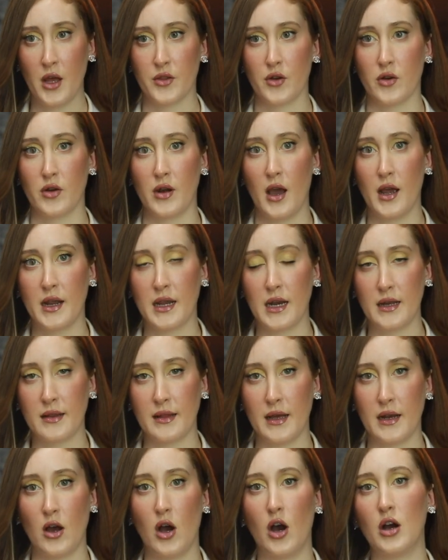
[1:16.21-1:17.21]
They're not getting
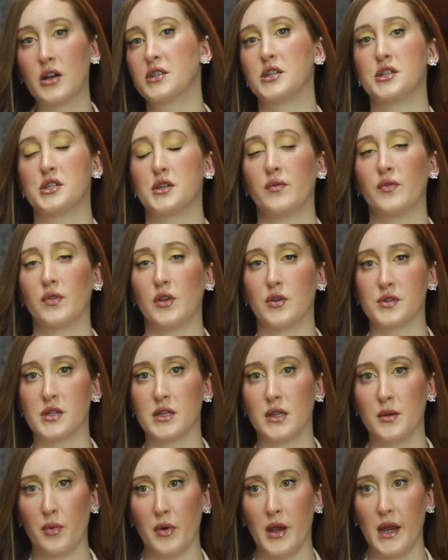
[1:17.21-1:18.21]
that oxygen flow
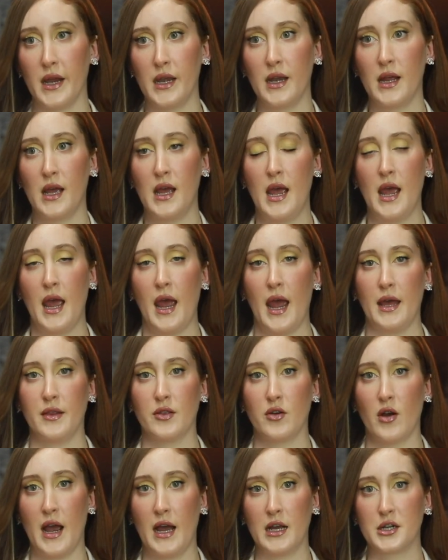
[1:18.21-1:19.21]
to the brain,
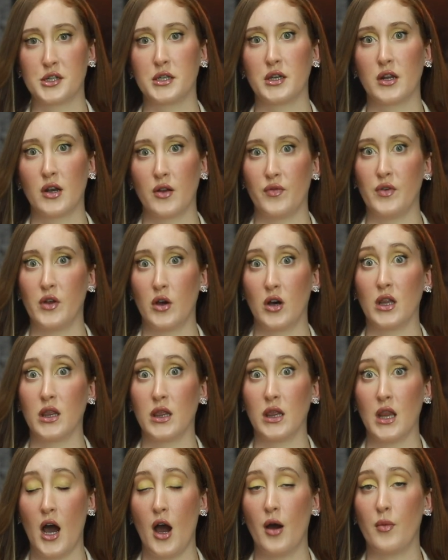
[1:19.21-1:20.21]
and they're actually going to feel a
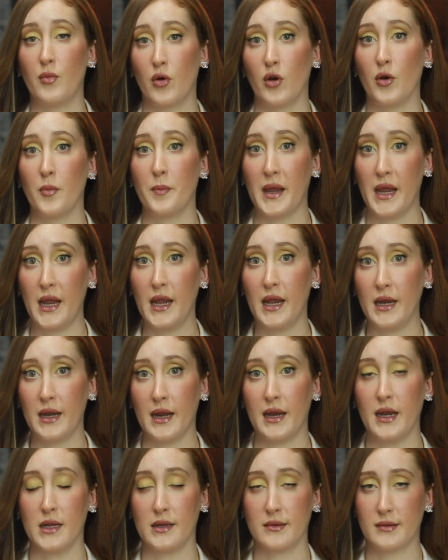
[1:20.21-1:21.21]
lot more pain
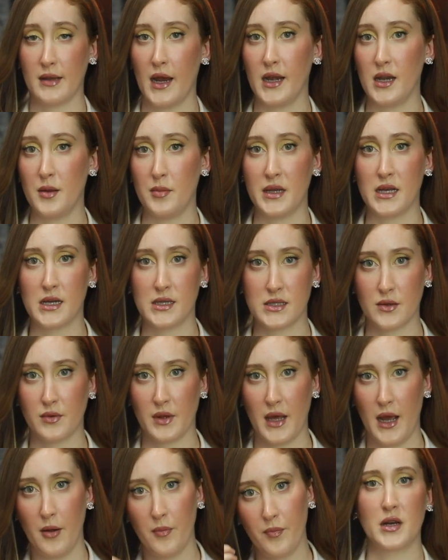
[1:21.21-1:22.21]
and anxiety because of that.